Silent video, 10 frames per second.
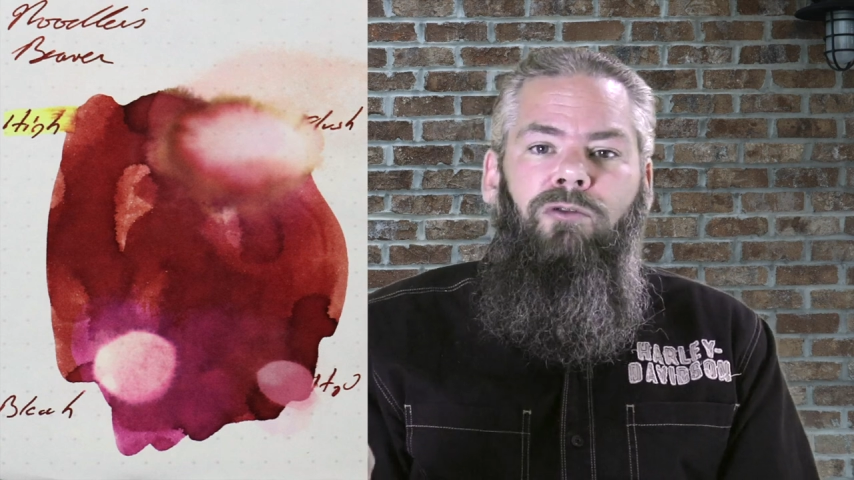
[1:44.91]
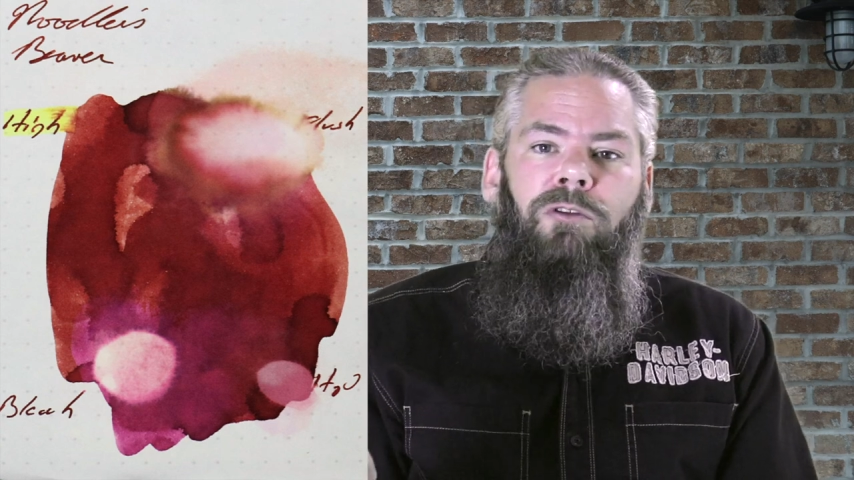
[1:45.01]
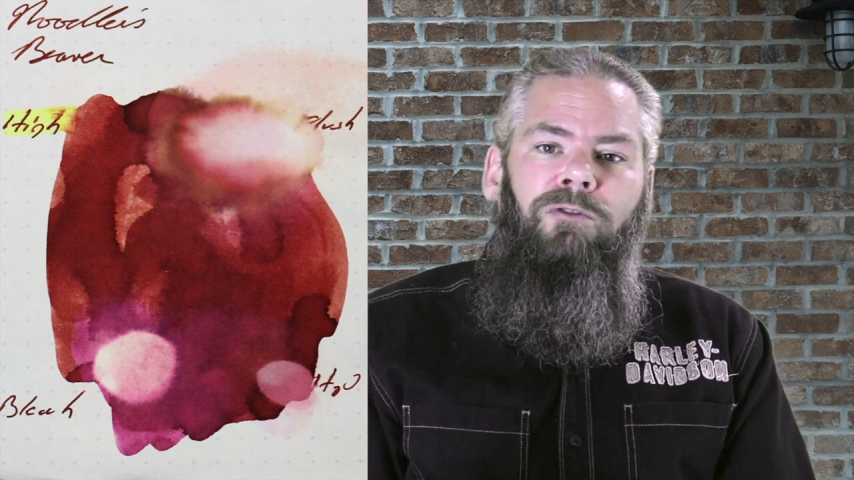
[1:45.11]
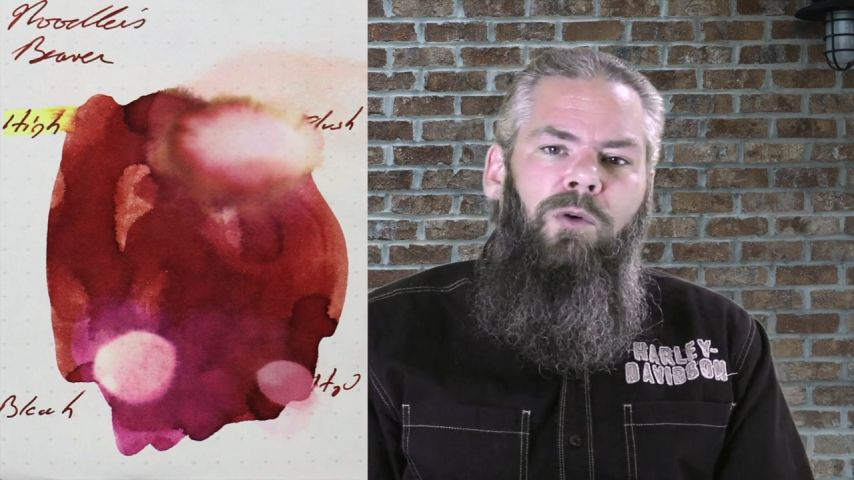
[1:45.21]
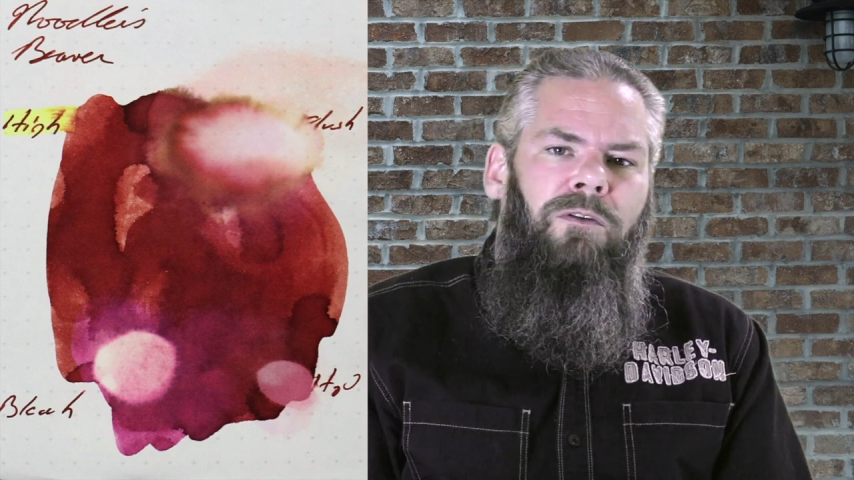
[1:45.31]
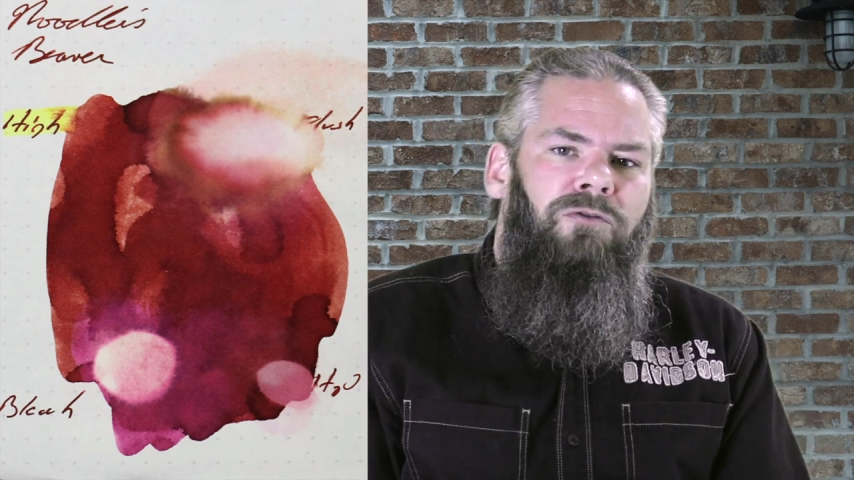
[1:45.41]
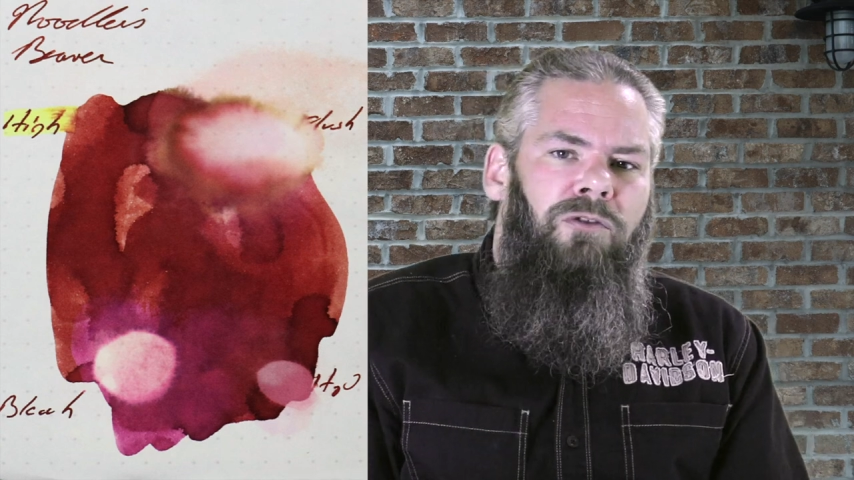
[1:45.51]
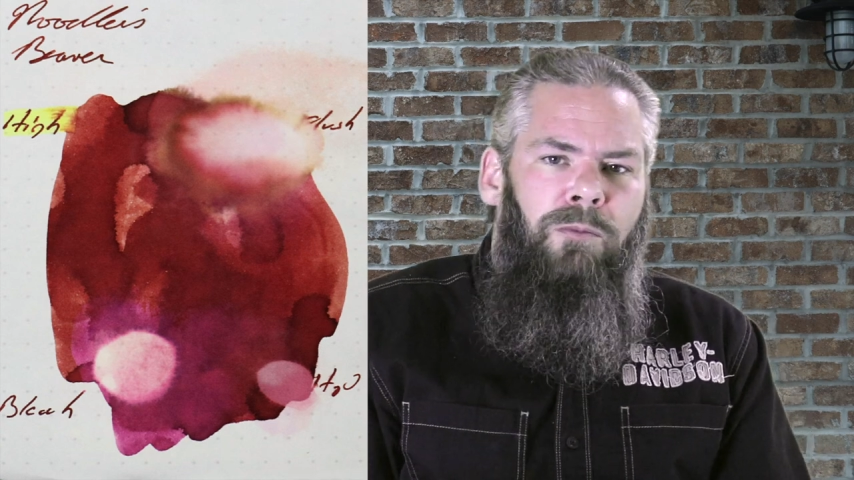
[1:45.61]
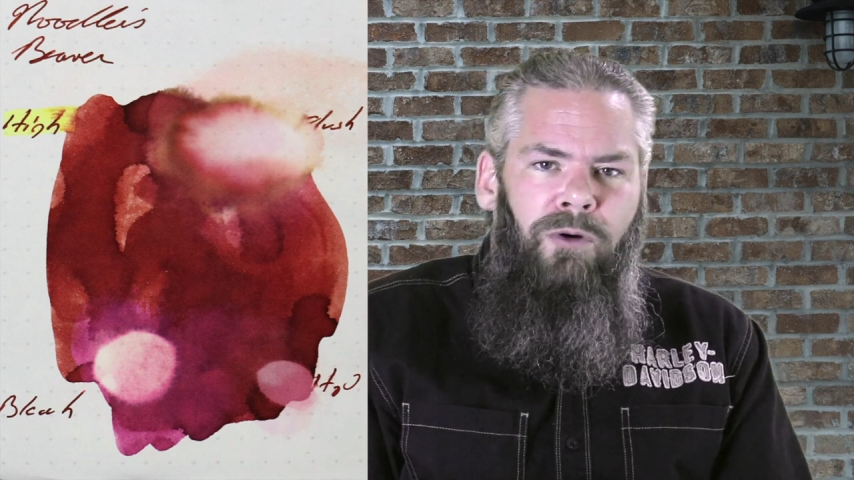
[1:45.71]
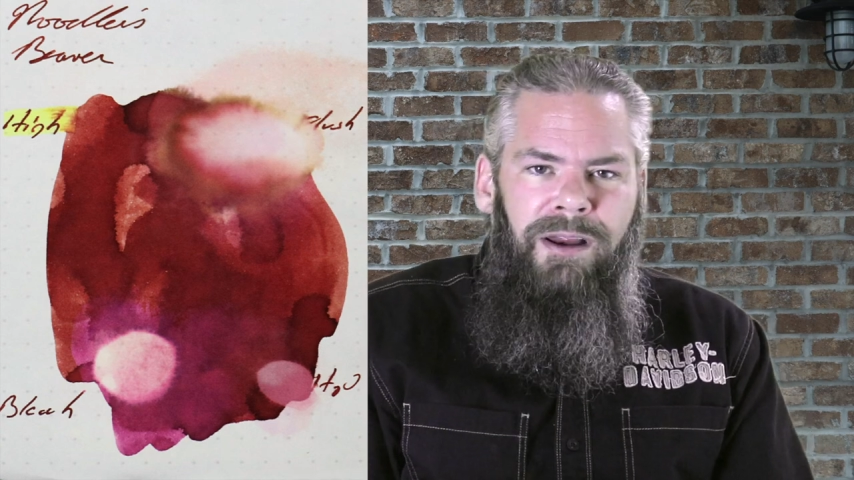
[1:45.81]
So if you have
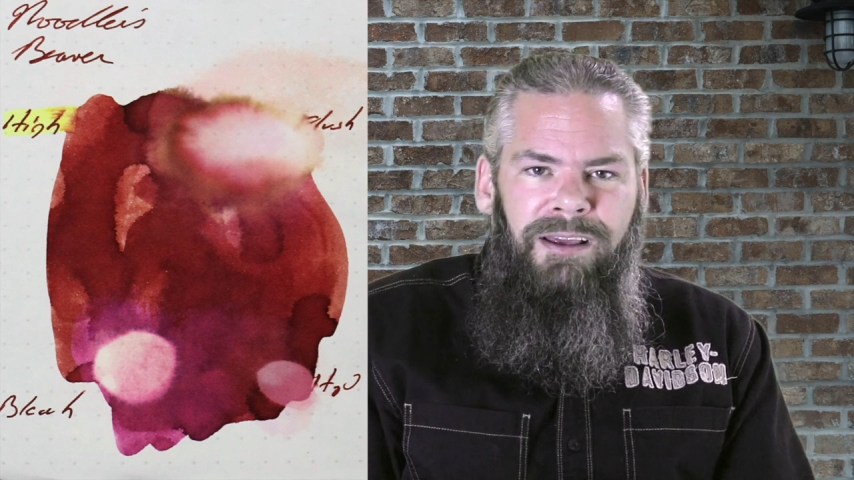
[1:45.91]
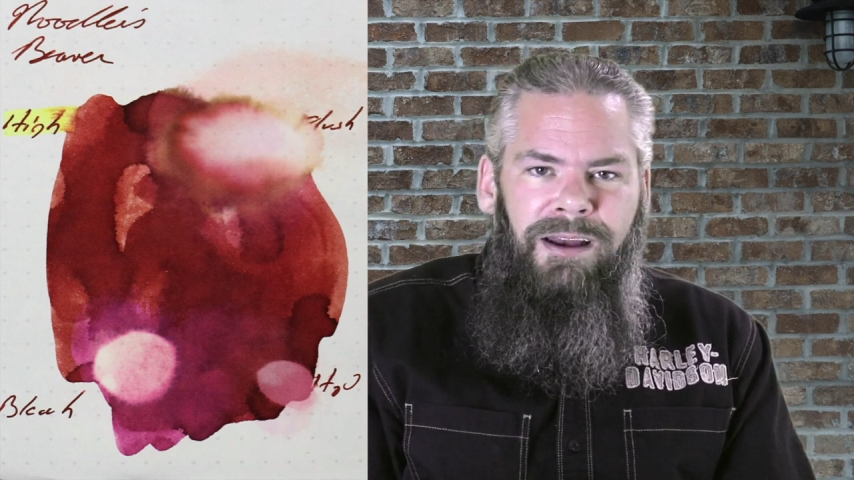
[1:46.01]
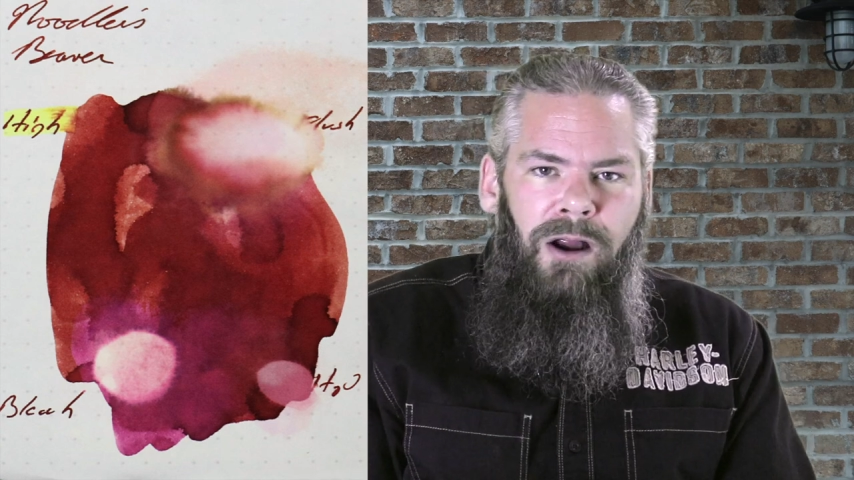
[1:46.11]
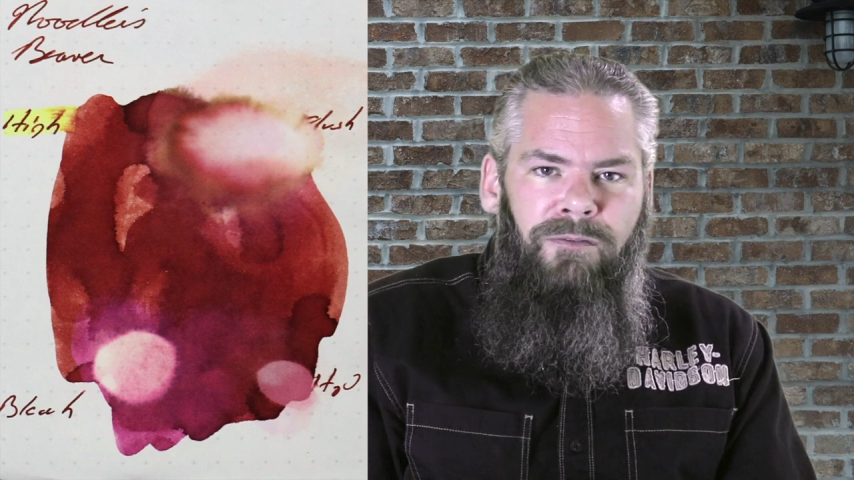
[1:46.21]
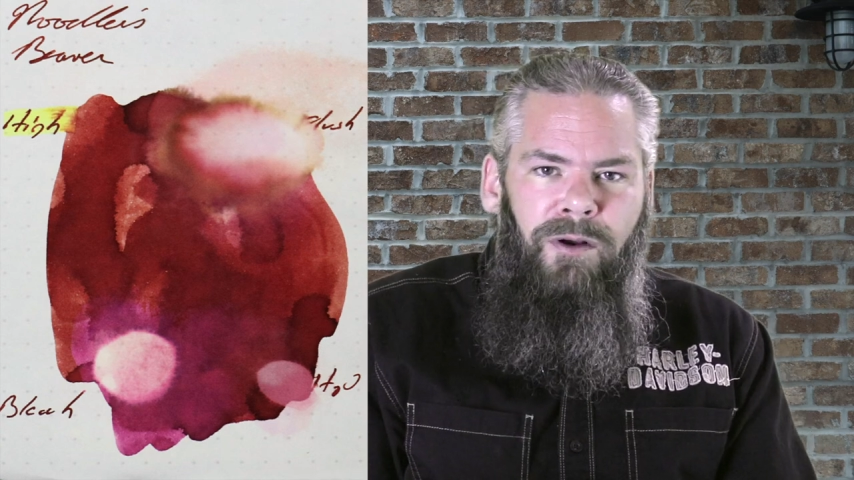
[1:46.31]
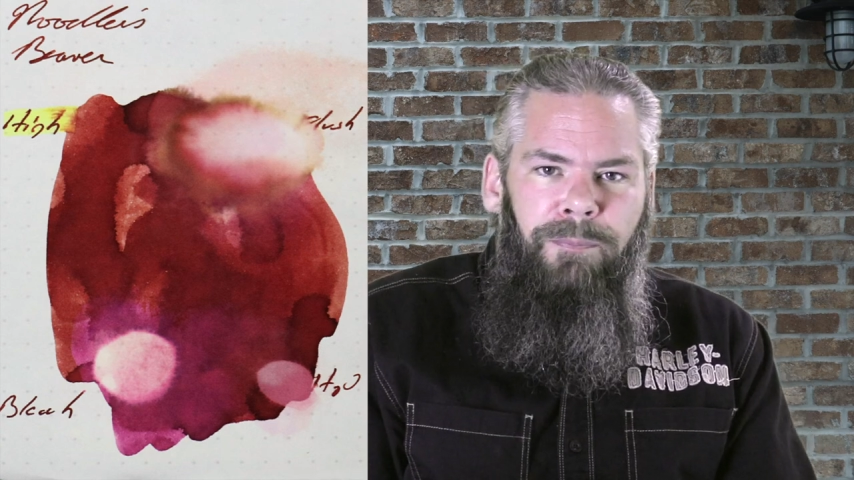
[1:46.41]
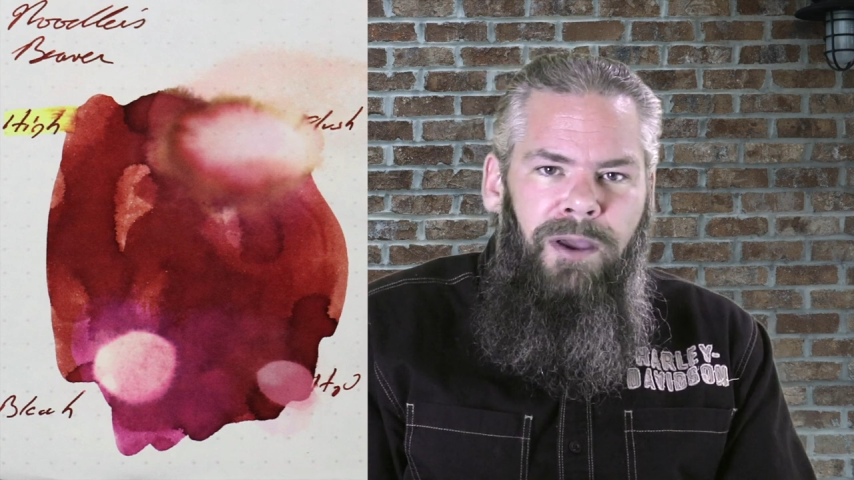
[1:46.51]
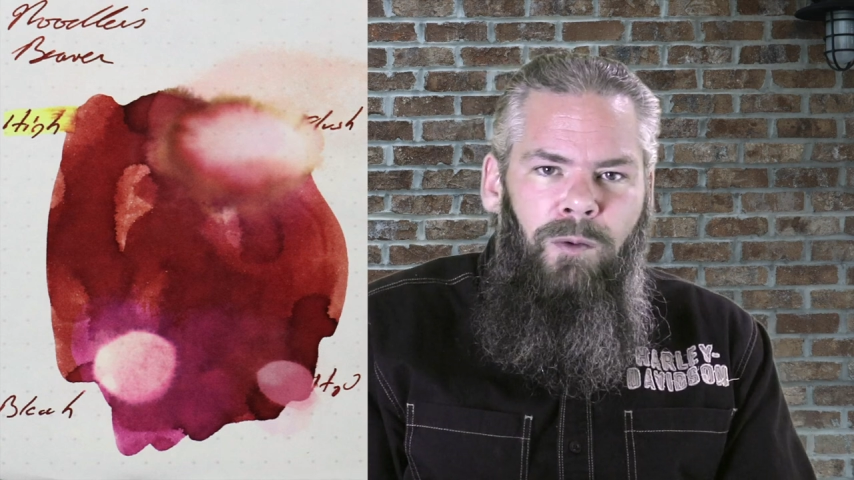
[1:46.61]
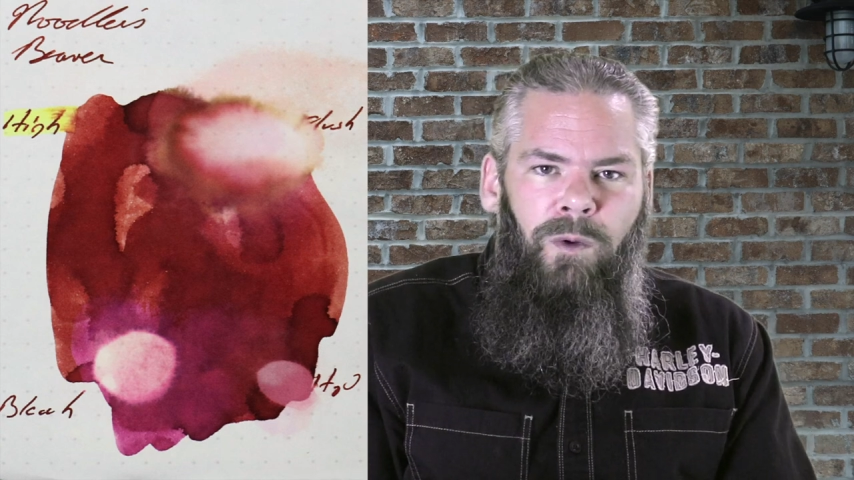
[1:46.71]
trouble getting it out of your pen